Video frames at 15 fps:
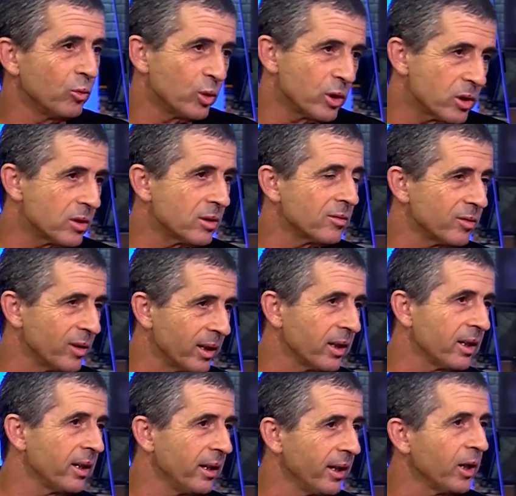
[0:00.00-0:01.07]
which is
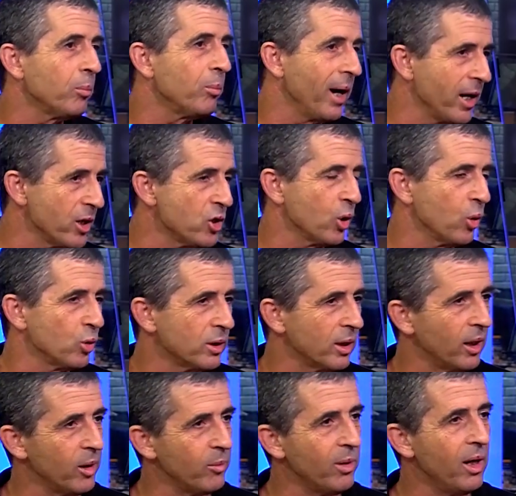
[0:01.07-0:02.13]
very nearby
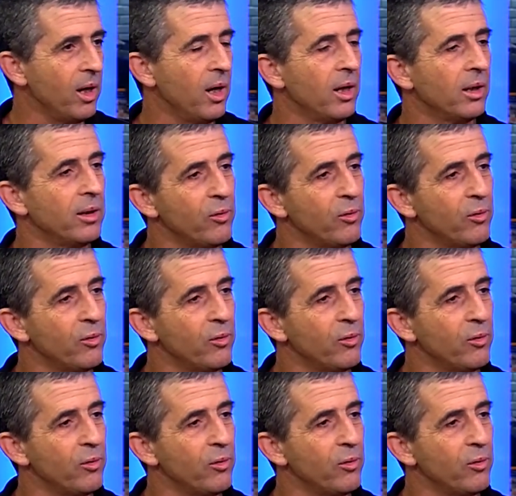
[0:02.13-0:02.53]
Jerusalem. Okay.